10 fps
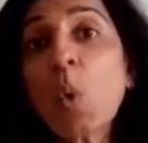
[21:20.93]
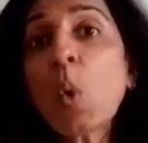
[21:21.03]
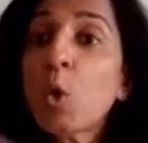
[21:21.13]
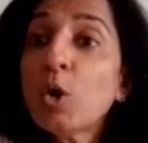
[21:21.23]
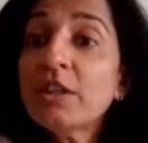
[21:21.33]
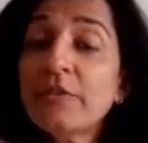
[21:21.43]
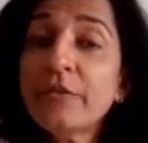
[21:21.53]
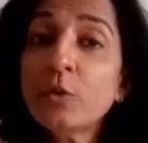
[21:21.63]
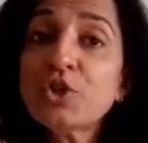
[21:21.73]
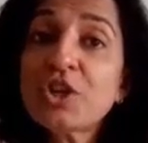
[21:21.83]
All the
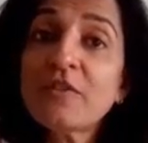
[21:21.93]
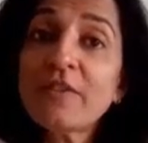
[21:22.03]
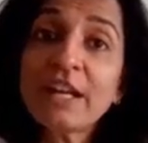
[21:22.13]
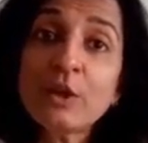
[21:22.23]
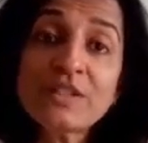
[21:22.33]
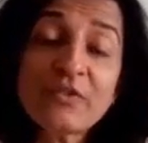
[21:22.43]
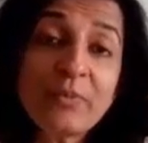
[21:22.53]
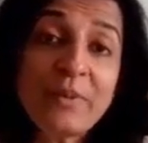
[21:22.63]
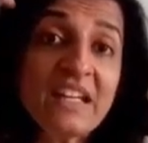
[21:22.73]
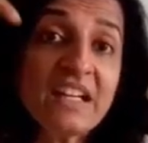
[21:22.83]
future values
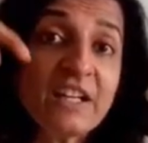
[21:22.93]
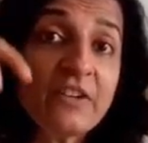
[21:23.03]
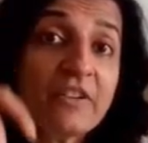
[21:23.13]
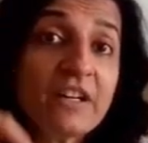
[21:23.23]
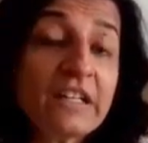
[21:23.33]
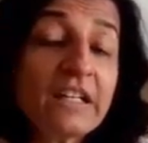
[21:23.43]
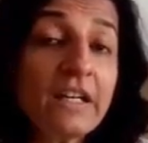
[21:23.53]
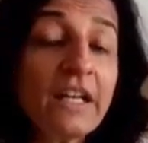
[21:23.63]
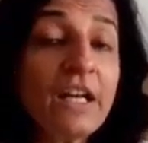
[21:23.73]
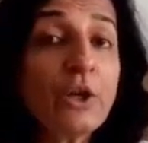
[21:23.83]
have been
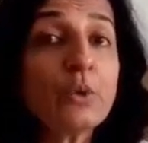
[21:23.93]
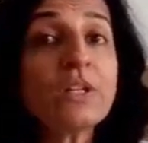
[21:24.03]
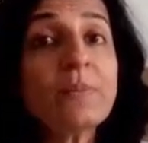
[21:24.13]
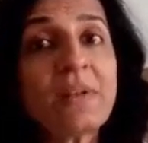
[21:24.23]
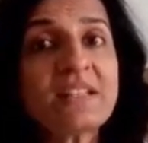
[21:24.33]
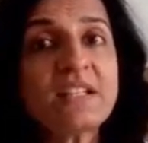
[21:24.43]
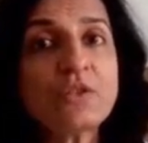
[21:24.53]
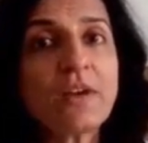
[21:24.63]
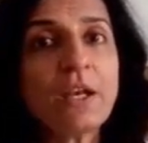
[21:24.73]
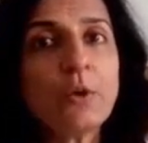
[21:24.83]
converted into the
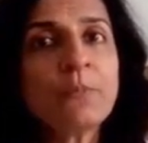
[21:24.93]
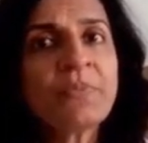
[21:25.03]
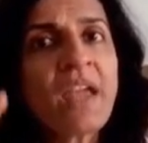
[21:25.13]
present value.